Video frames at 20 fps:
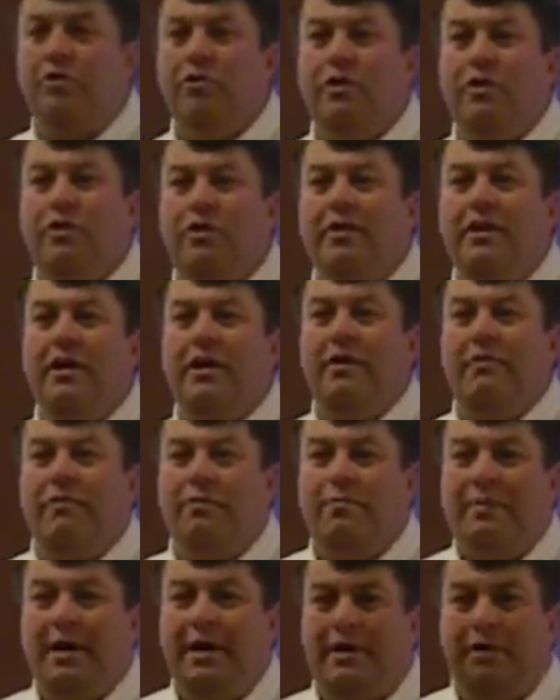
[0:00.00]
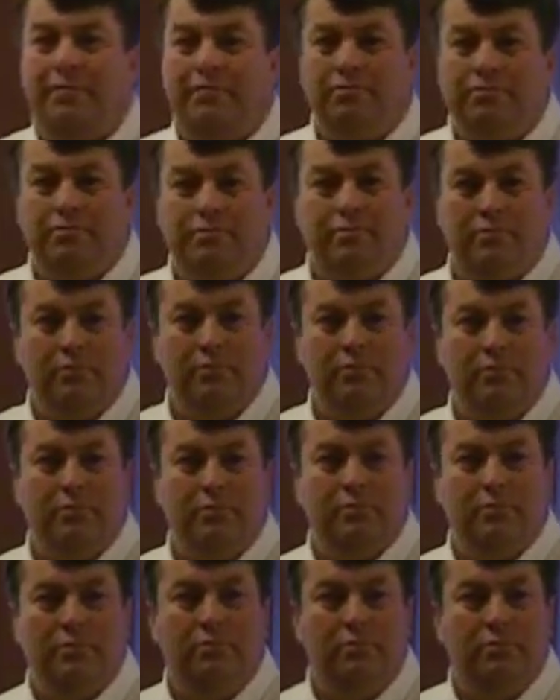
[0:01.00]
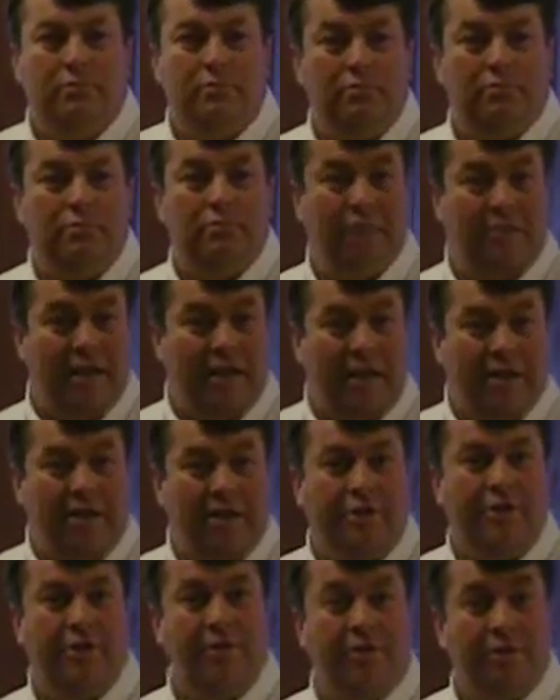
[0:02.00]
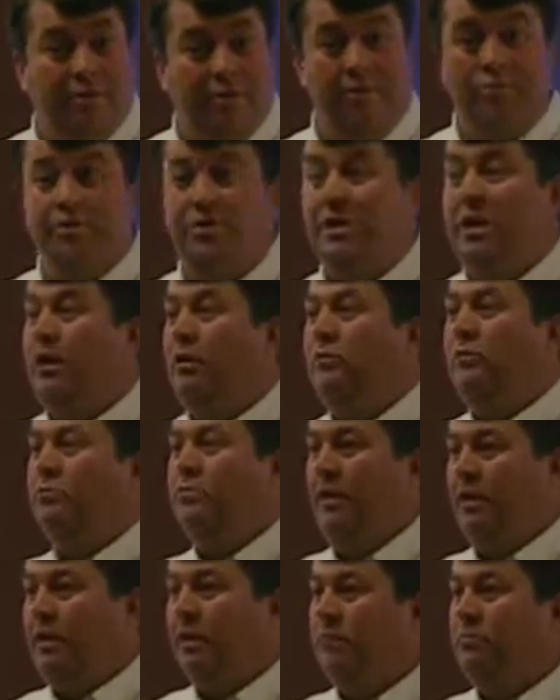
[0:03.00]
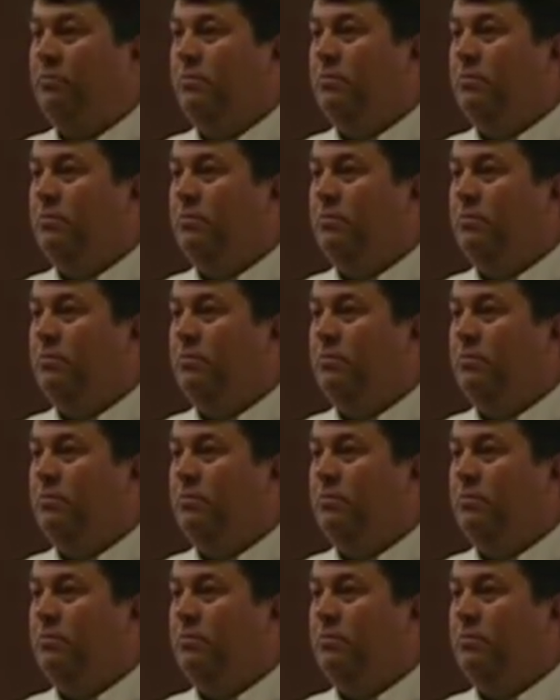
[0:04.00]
that you can think of about them. Violate themselves by